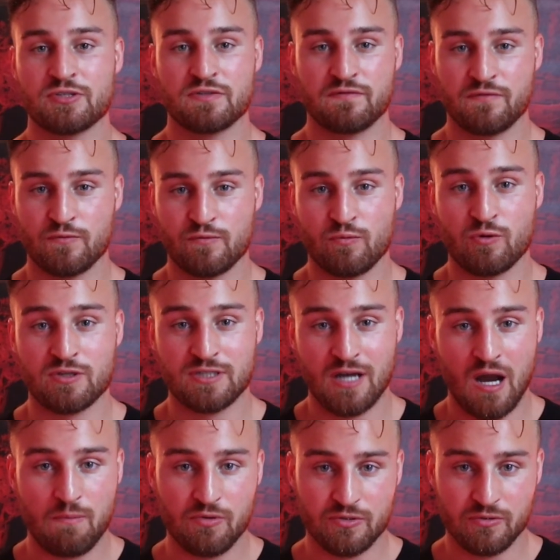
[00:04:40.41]
just for more
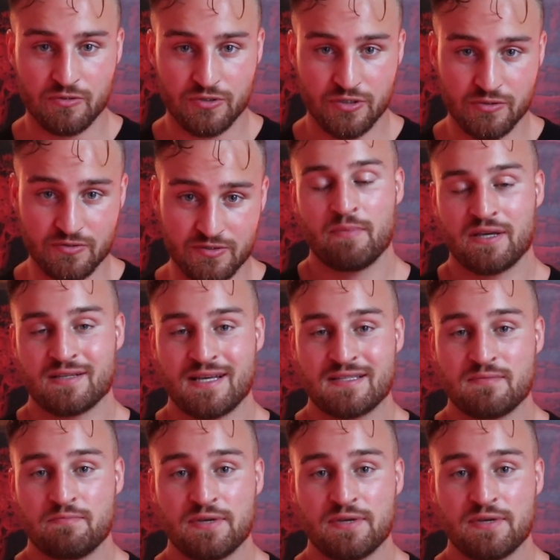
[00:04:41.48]
topical use because that's a